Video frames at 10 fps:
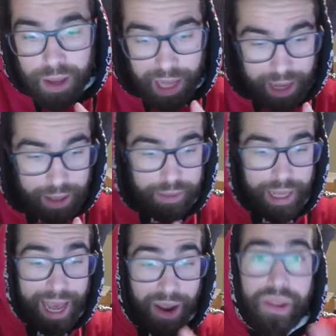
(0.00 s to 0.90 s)
And
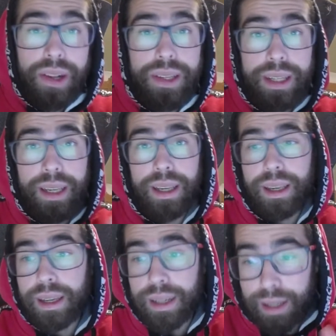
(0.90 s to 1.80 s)
uh,
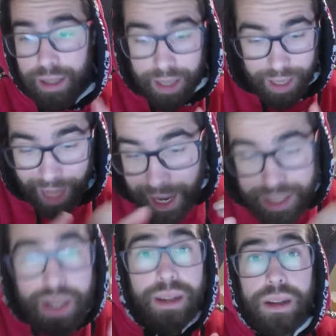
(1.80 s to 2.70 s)
energy
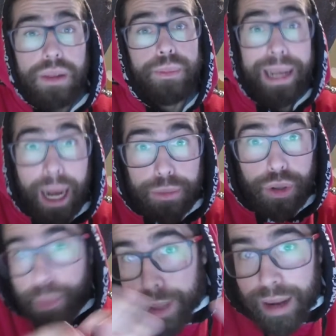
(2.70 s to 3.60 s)
hygiene becomes
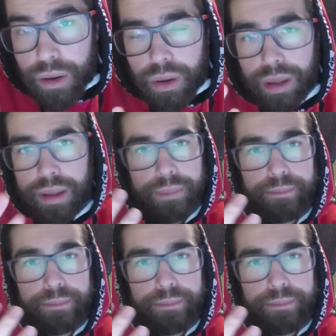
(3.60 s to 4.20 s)
your priority.